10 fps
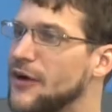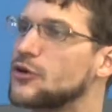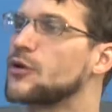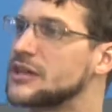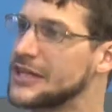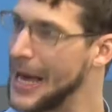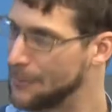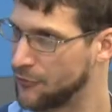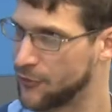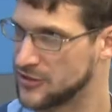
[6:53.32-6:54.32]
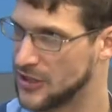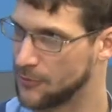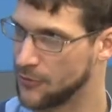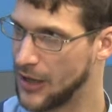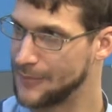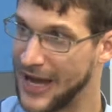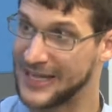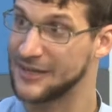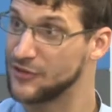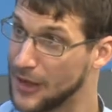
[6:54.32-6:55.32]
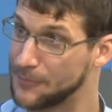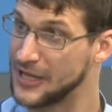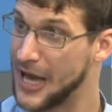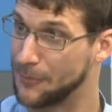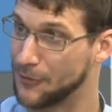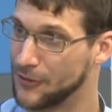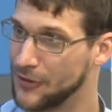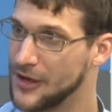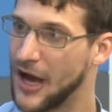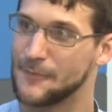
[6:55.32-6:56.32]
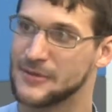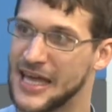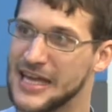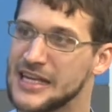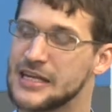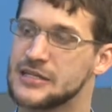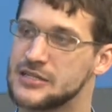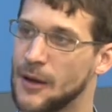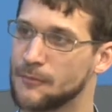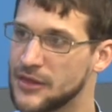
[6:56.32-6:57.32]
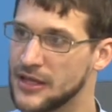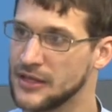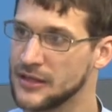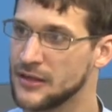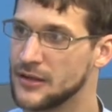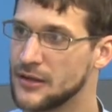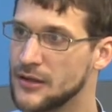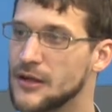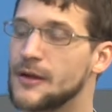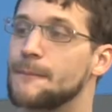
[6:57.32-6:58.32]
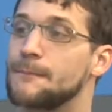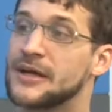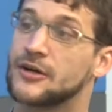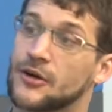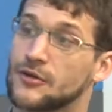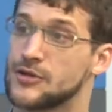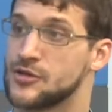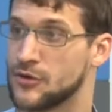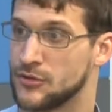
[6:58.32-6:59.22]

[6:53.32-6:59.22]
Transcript: I don't eat the apple, for example, I'm not giving up the apple. I'm gaining something bigger in return.